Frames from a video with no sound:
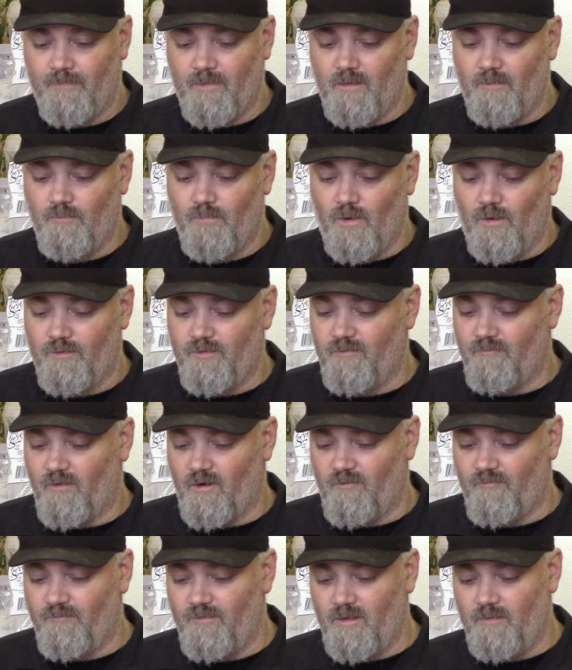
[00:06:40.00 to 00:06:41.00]
Both of
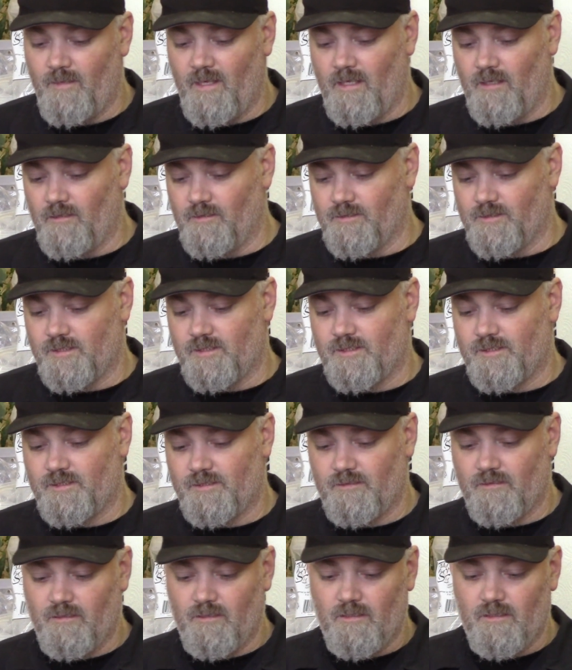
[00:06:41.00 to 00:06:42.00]
our females
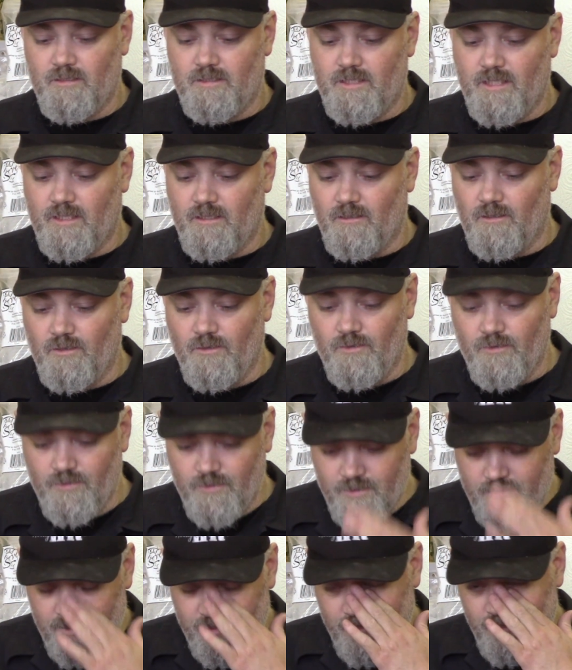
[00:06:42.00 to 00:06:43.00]
did
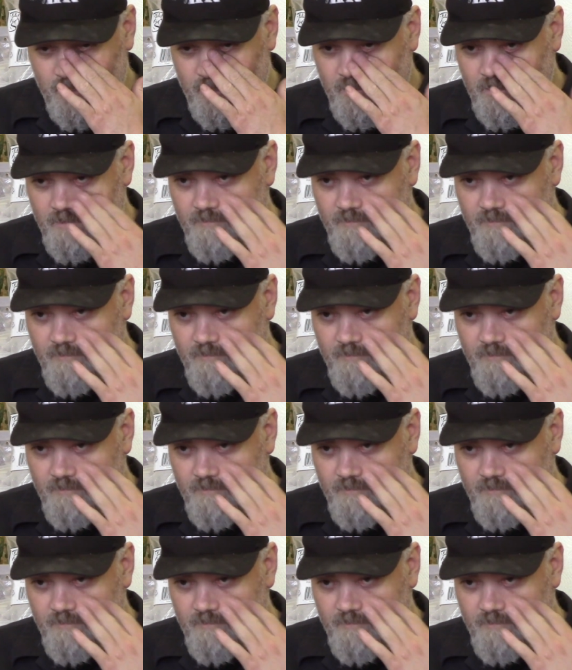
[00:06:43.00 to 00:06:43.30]
lose.